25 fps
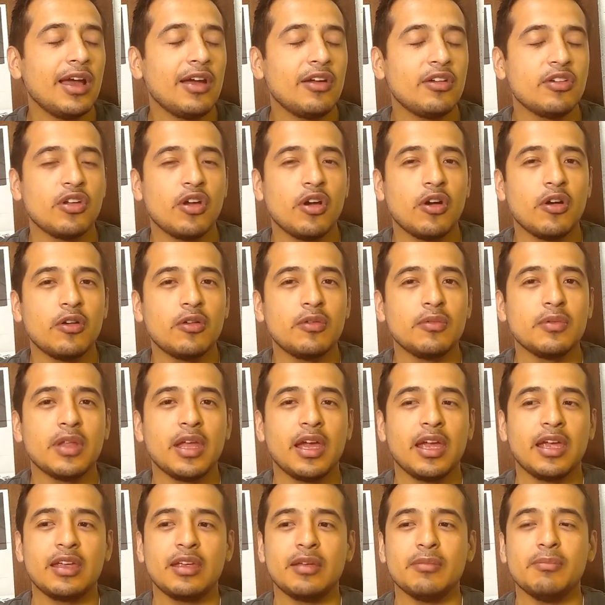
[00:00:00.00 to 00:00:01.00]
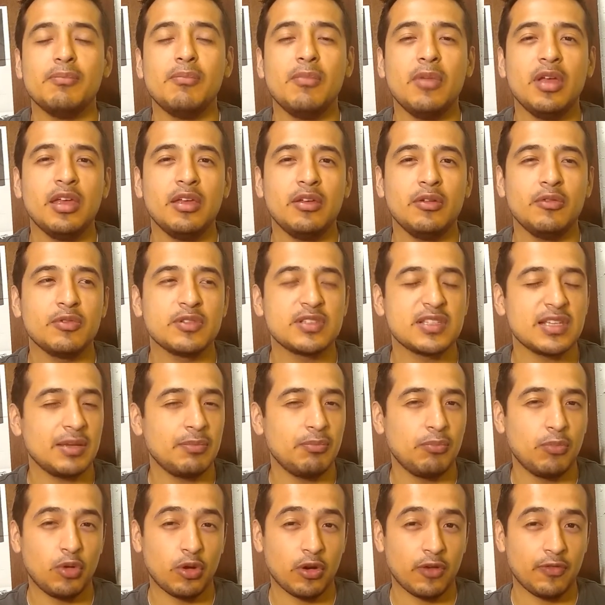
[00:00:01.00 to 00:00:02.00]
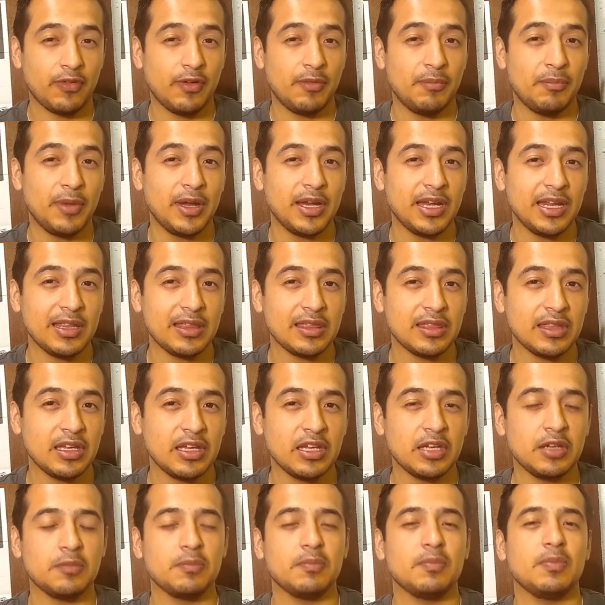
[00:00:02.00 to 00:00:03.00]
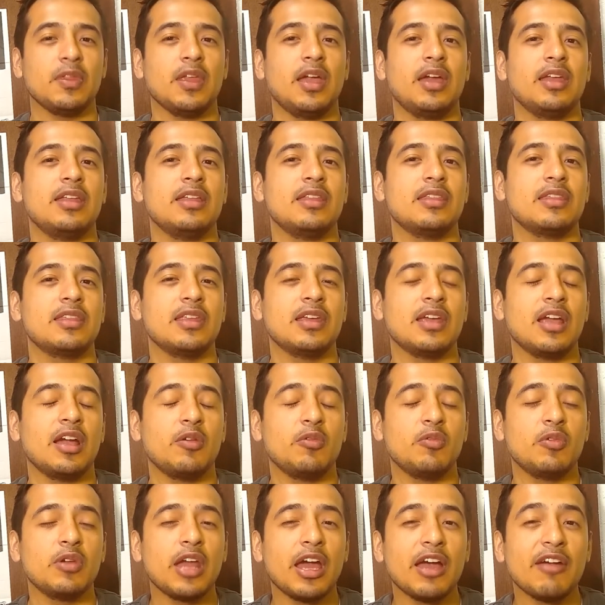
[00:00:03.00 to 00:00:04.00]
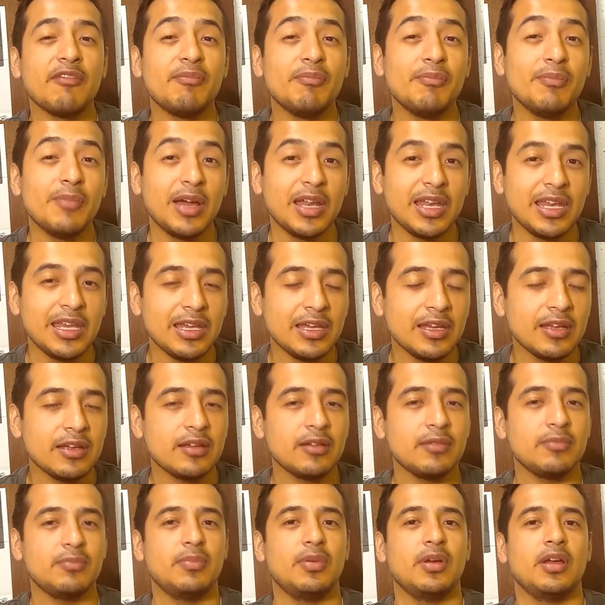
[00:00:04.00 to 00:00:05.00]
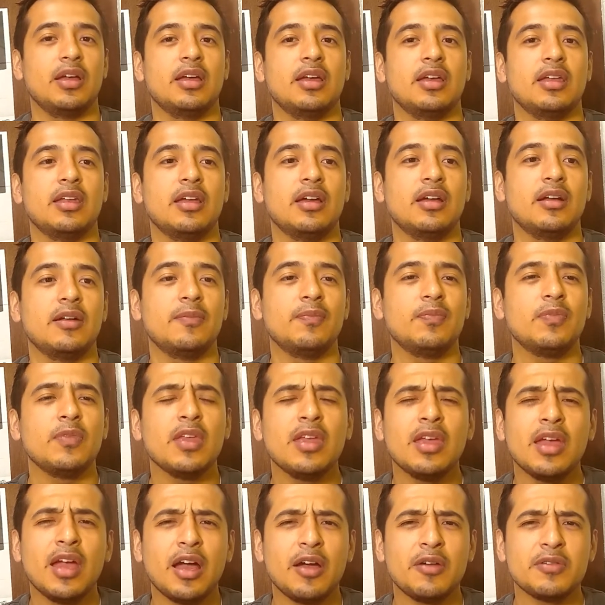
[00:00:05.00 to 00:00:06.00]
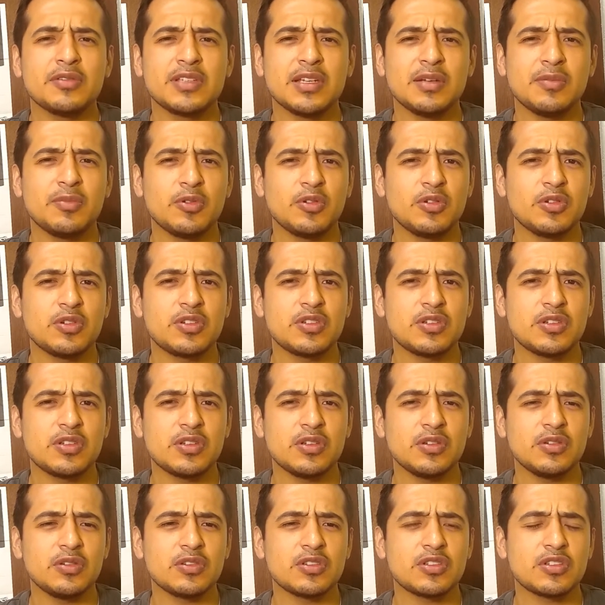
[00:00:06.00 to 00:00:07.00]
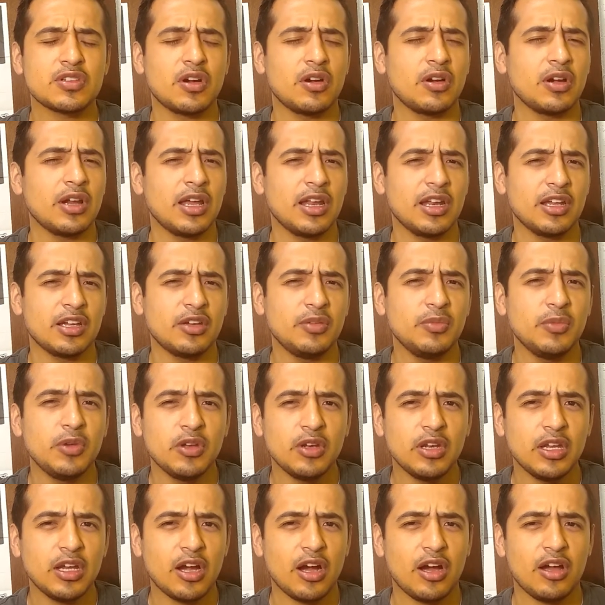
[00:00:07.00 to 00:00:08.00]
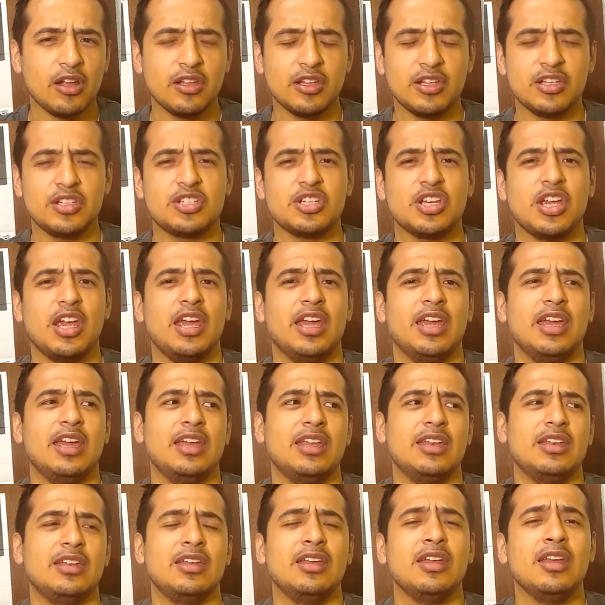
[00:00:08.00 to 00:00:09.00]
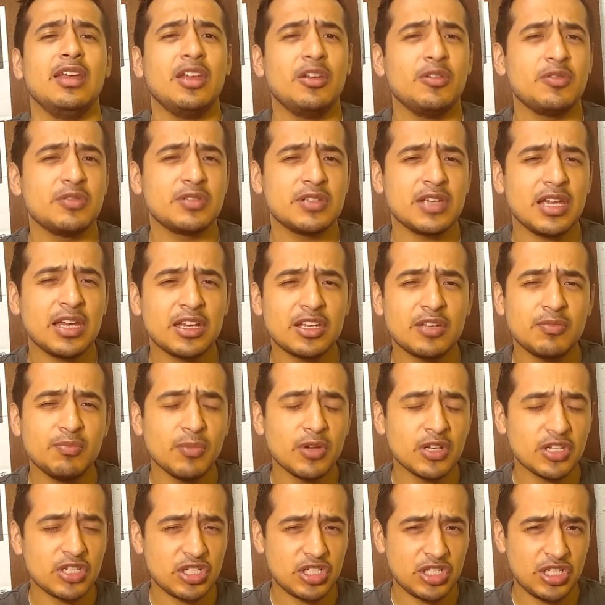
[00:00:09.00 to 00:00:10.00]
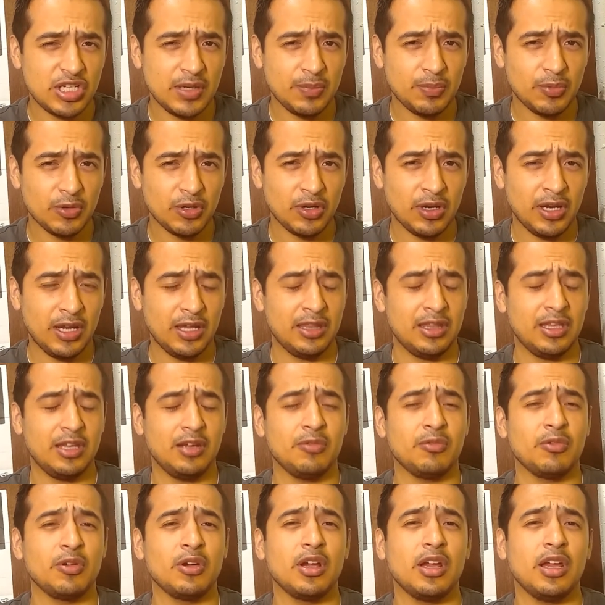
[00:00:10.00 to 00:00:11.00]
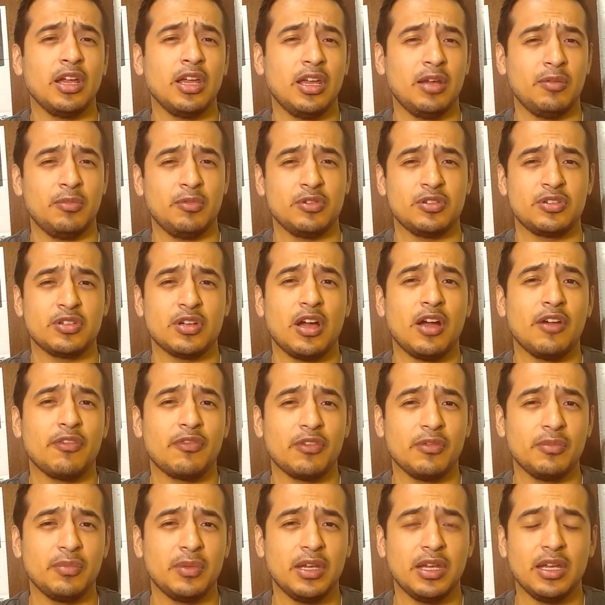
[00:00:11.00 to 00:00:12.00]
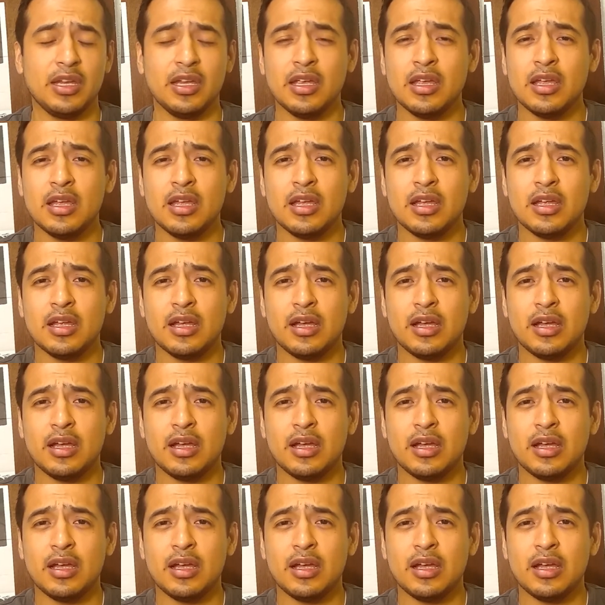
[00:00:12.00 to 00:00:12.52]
I don't know, like, it was like more of a money thing. I didn't think I would have money, but I was able to start at a community college and it was like much cheaper, and they were able to offer me